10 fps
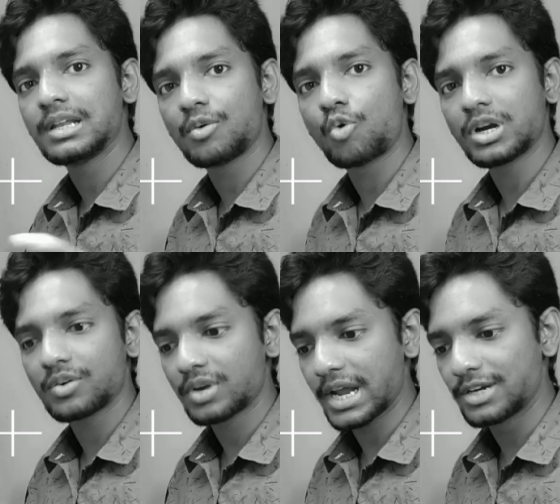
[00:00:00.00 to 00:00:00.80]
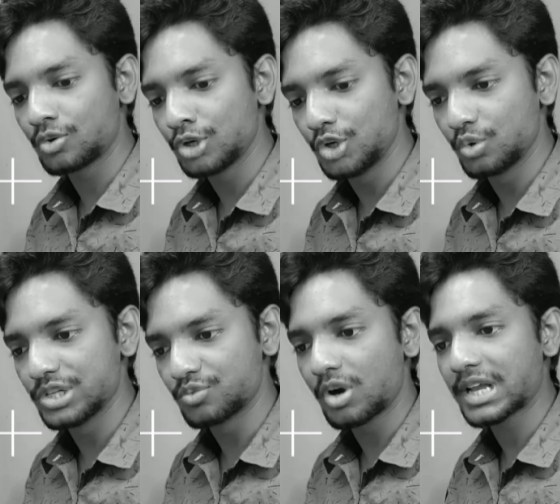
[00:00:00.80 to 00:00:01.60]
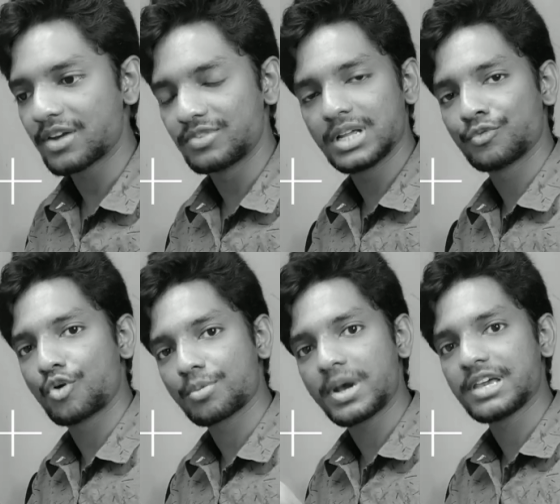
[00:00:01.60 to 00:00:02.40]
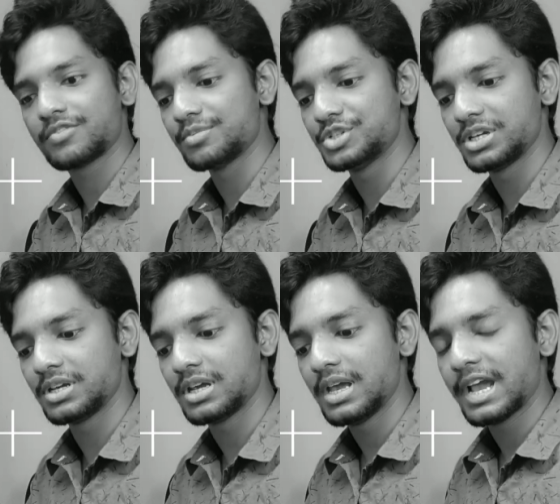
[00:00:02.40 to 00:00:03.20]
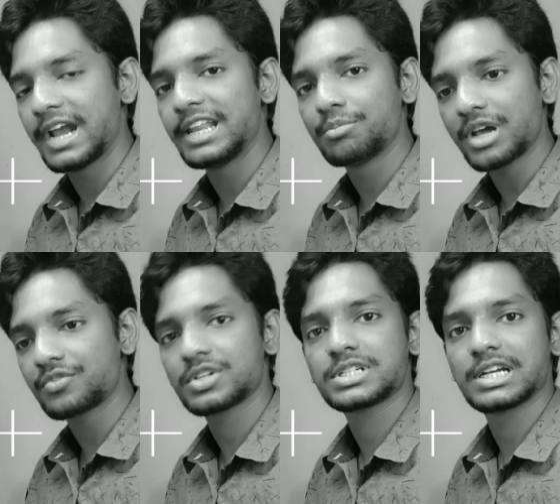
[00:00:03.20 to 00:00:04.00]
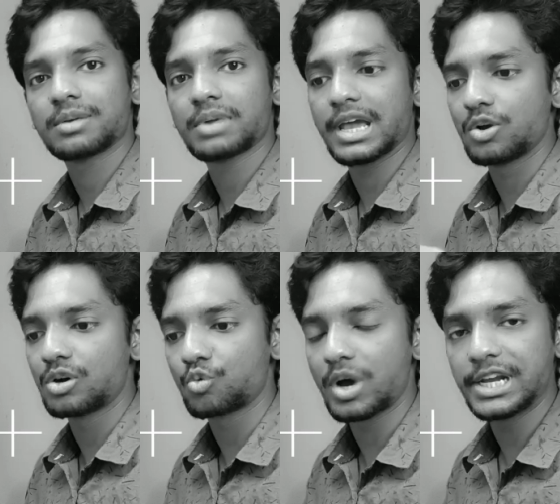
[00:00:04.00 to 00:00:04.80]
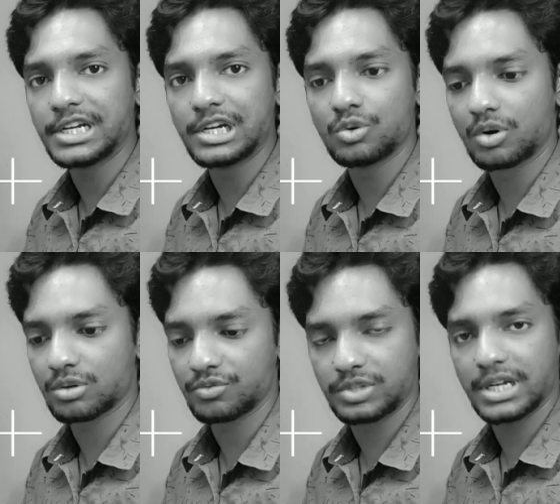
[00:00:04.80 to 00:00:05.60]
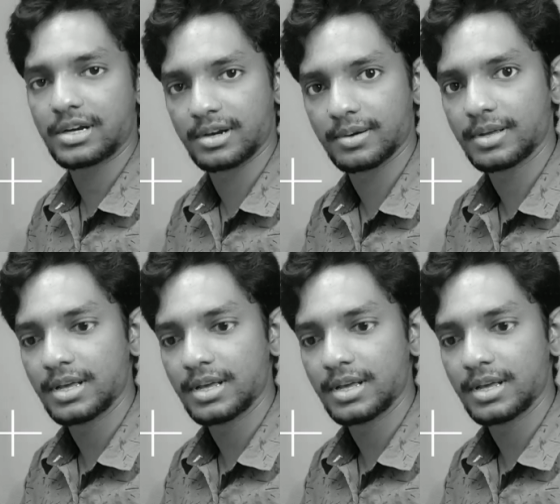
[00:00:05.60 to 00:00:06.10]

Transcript: now, whatever I told you is what I've done for my FMGE, and in my first attempt, I got 182 out of 300.